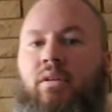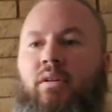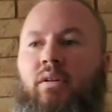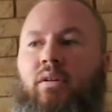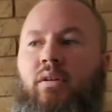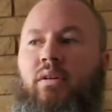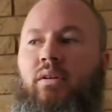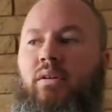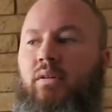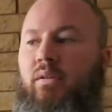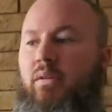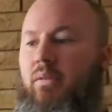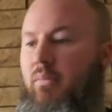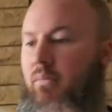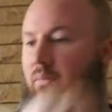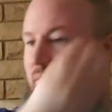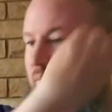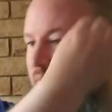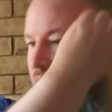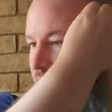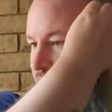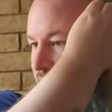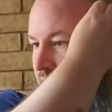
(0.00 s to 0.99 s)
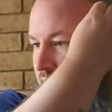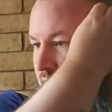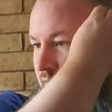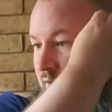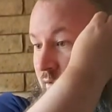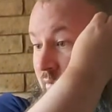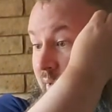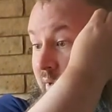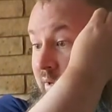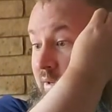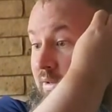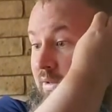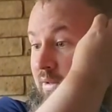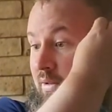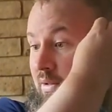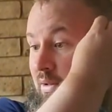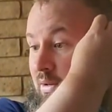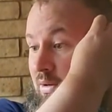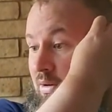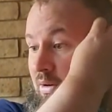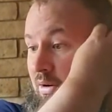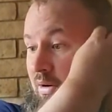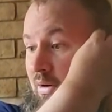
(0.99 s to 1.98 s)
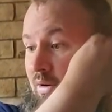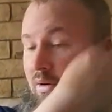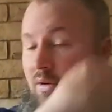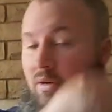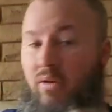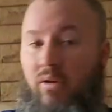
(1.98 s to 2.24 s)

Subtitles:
the rest of the car,